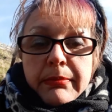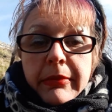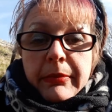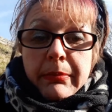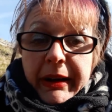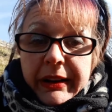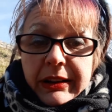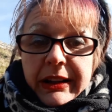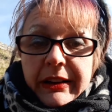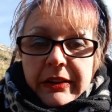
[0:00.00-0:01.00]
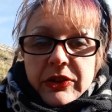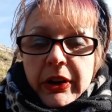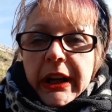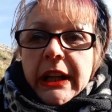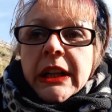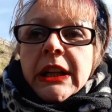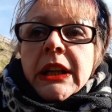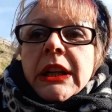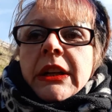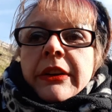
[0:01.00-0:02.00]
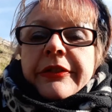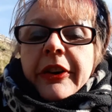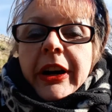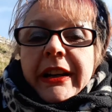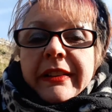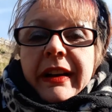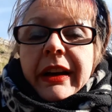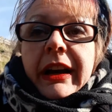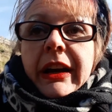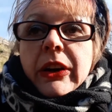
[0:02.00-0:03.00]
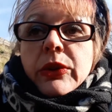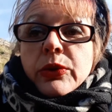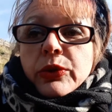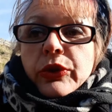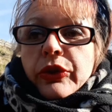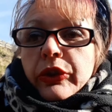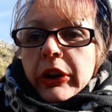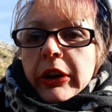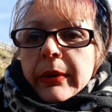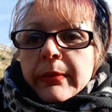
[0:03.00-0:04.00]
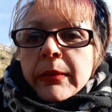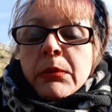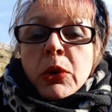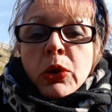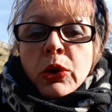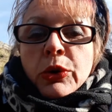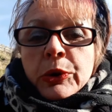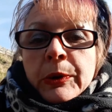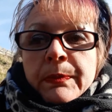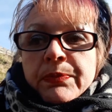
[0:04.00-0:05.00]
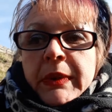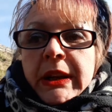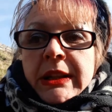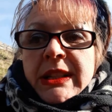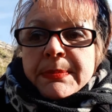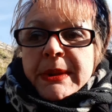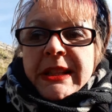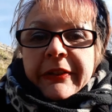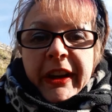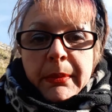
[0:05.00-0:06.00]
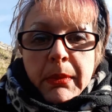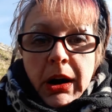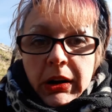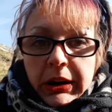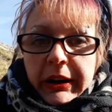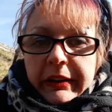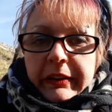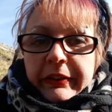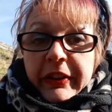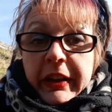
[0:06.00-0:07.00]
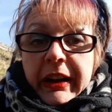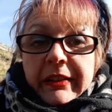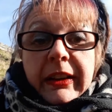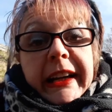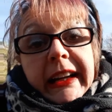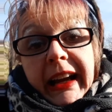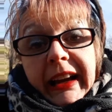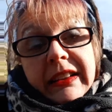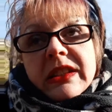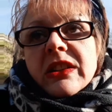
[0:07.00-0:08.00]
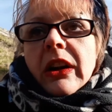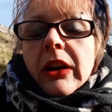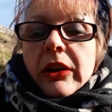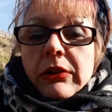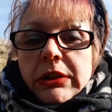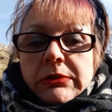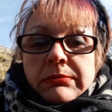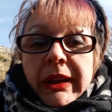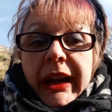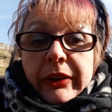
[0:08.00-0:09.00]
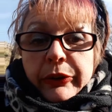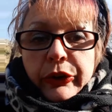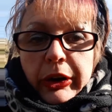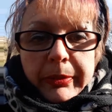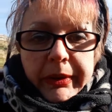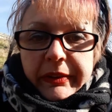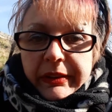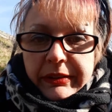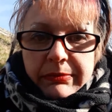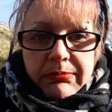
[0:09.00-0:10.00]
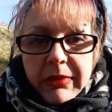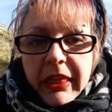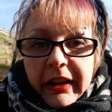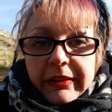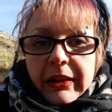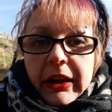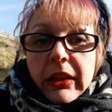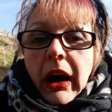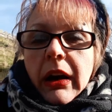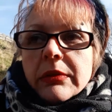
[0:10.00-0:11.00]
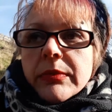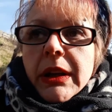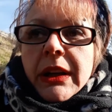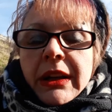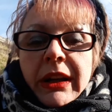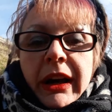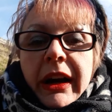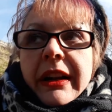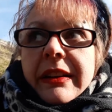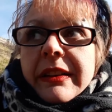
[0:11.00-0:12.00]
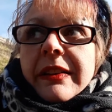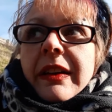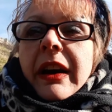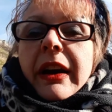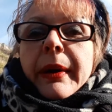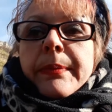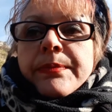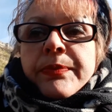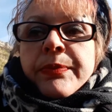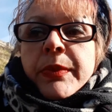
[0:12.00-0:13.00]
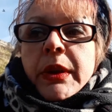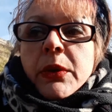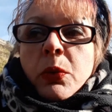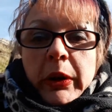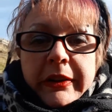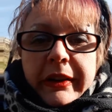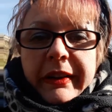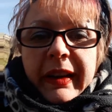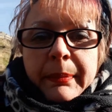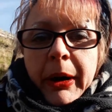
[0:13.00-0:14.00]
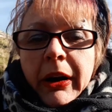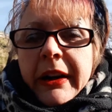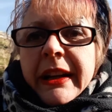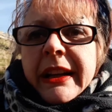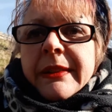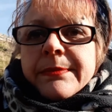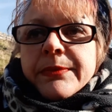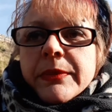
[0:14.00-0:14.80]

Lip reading: medical industry find out more specific markers for things like cancer and Alzheimer's and things like that. And why did I take part in it?